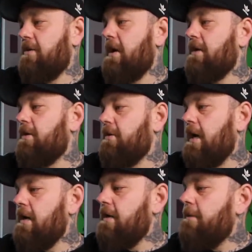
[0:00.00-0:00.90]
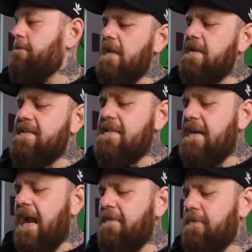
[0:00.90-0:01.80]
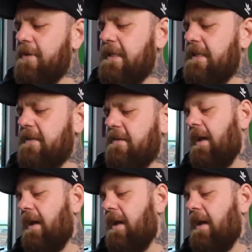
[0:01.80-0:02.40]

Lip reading: and didn't have really,